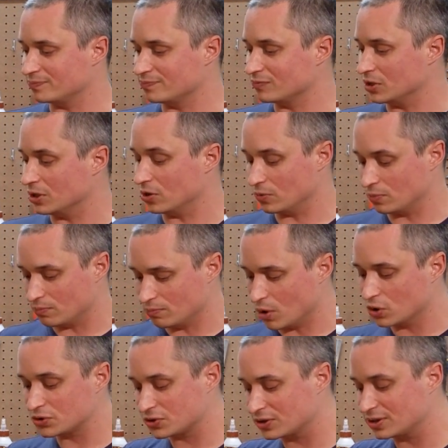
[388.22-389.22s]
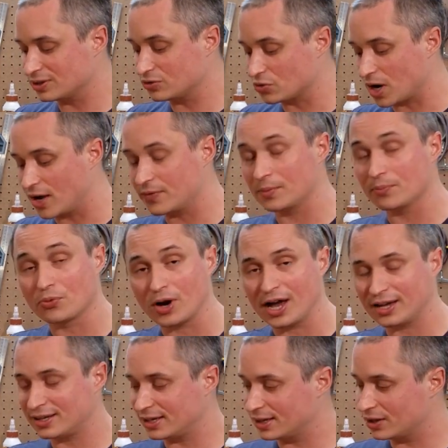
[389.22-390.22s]
You know, mostly driving
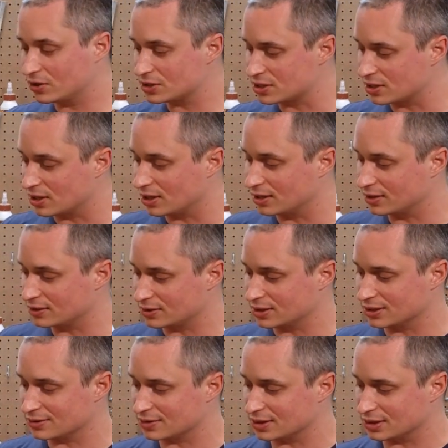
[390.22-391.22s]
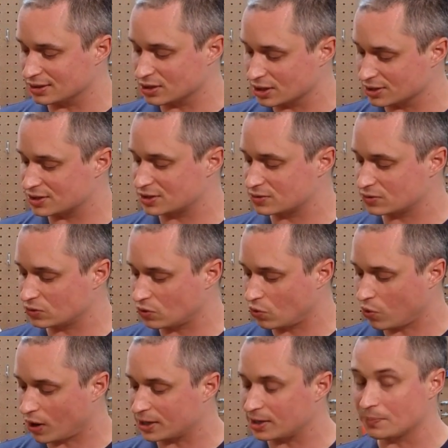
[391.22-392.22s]
brad nails. It does
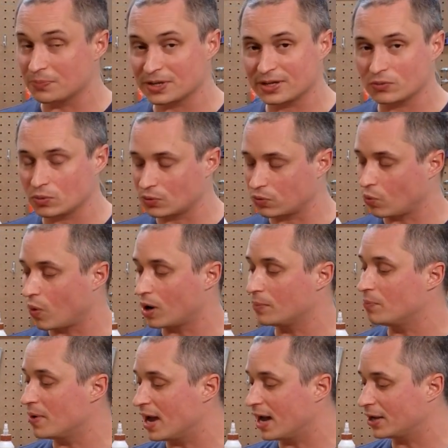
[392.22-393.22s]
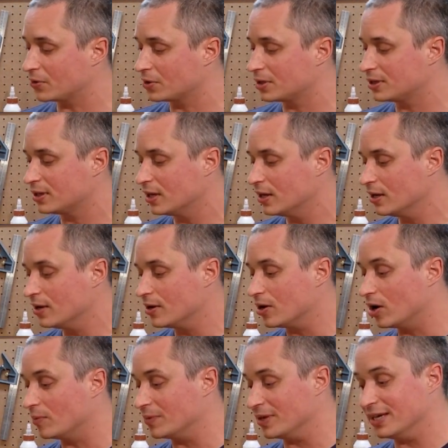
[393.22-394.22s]
quite a bit with one battery,
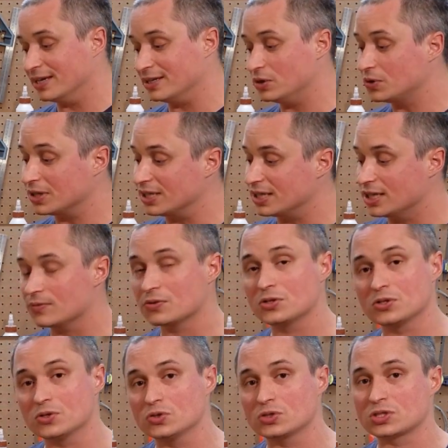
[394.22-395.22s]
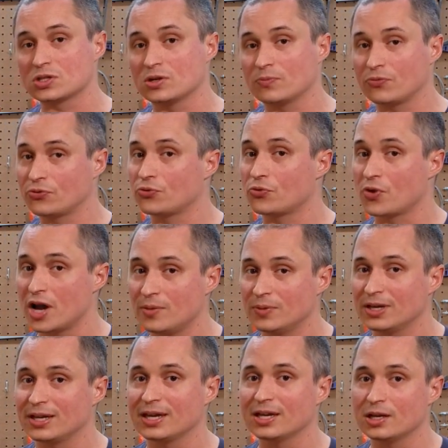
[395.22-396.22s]
and you can even do some
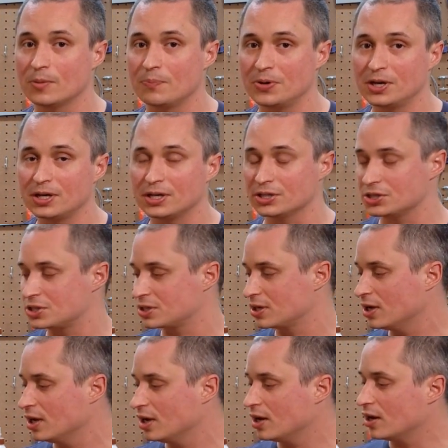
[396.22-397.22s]
framing in a pinch.